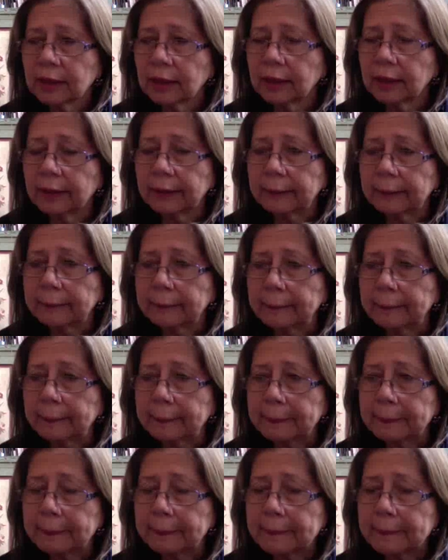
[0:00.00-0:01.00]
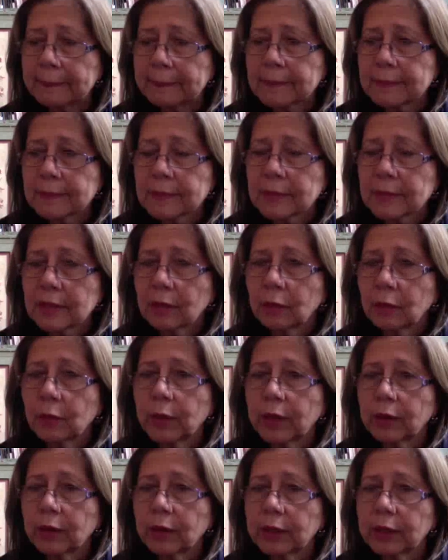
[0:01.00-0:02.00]
Um,
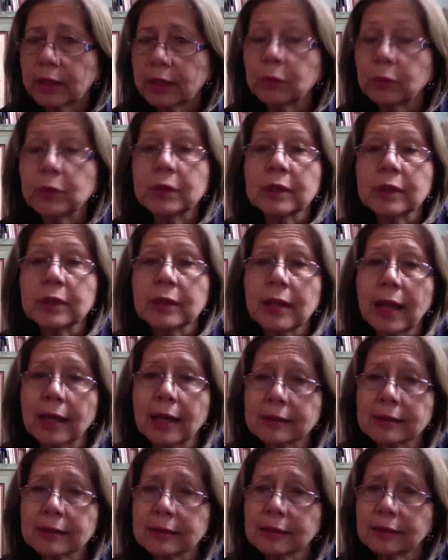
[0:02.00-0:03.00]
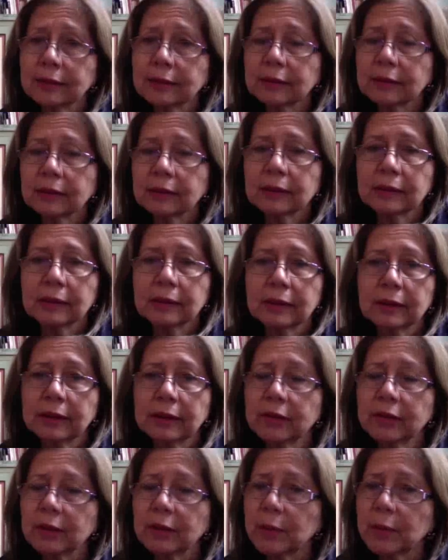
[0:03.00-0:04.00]
where he wouldn't last
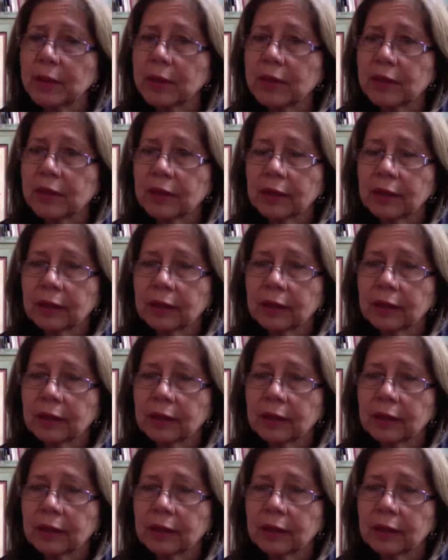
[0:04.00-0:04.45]
even a month.